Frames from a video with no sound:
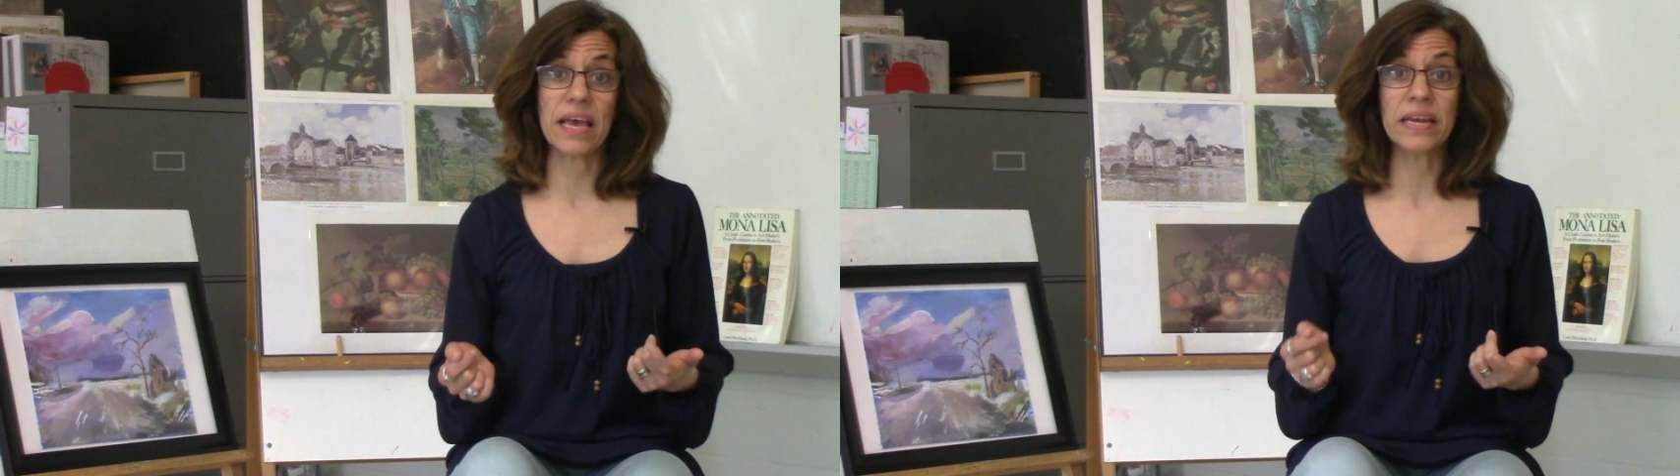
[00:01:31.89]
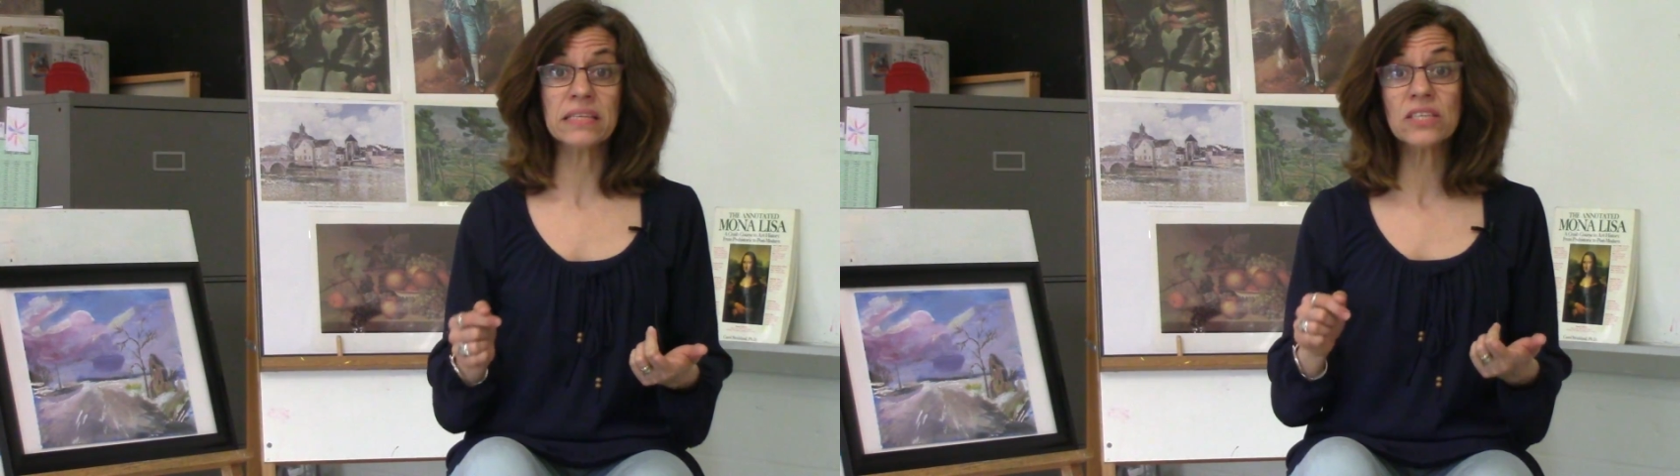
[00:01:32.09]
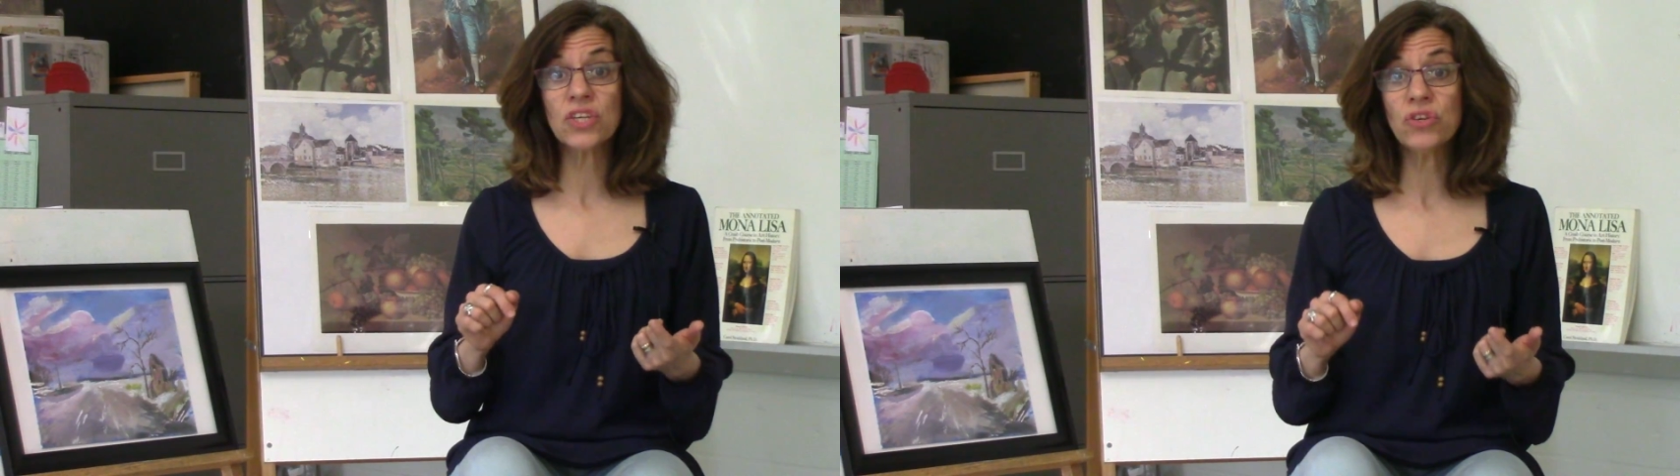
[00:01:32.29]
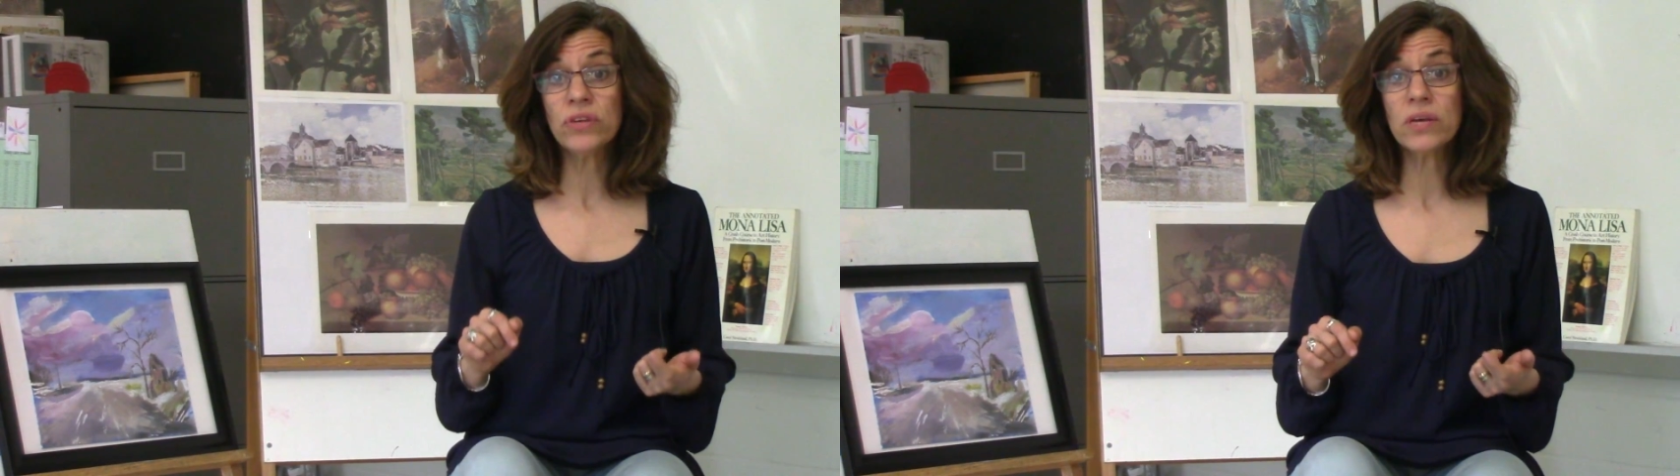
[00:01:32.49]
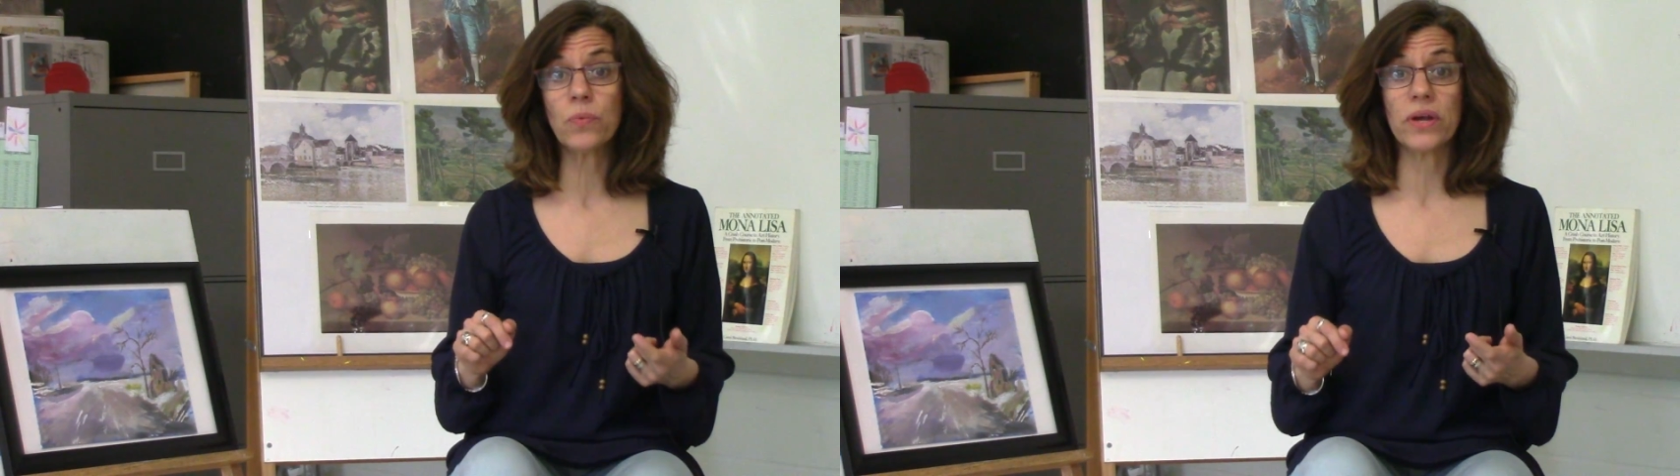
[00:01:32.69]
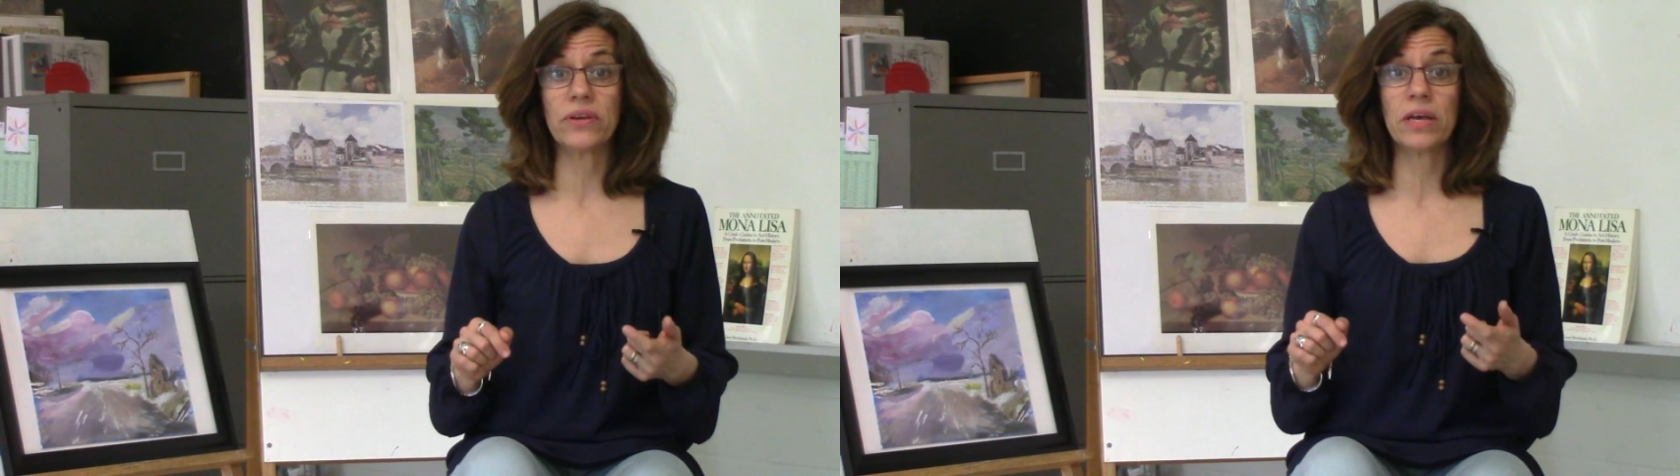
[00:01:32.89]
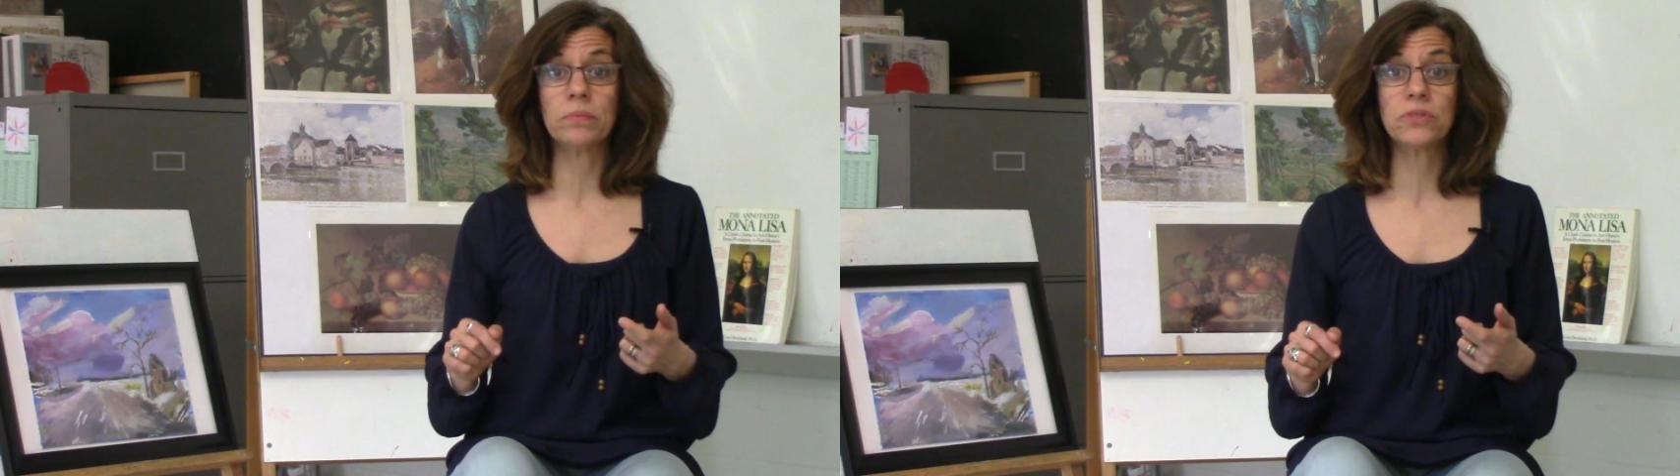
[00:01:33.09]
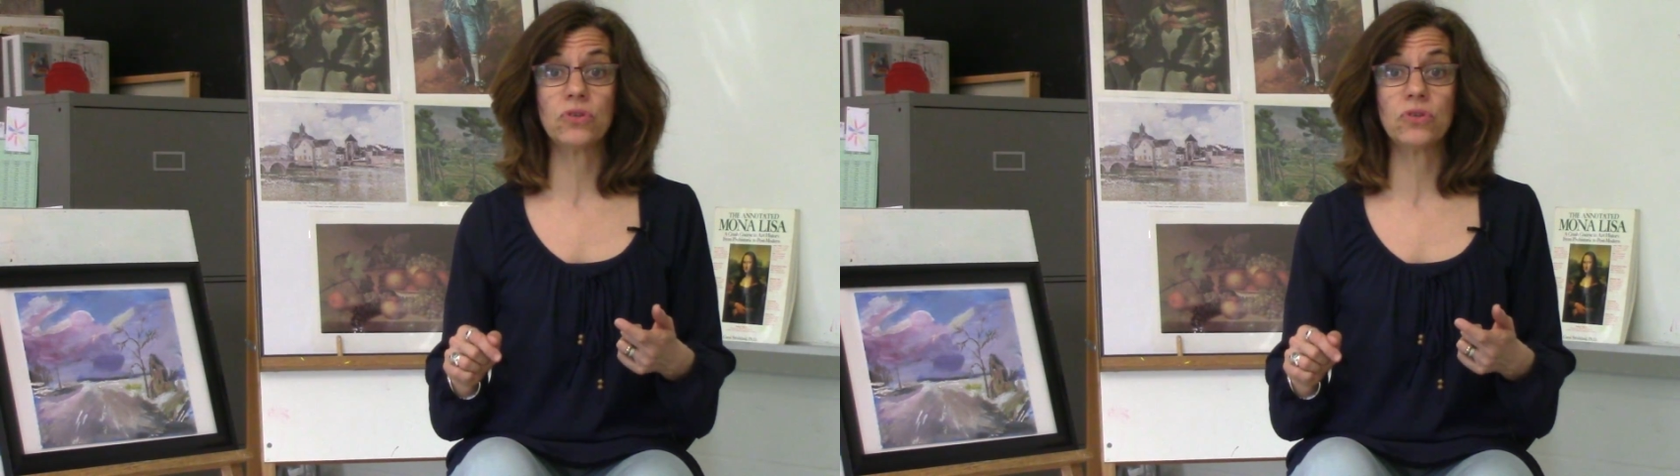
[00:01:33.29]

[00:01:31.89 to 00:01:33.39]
and is a unique way to help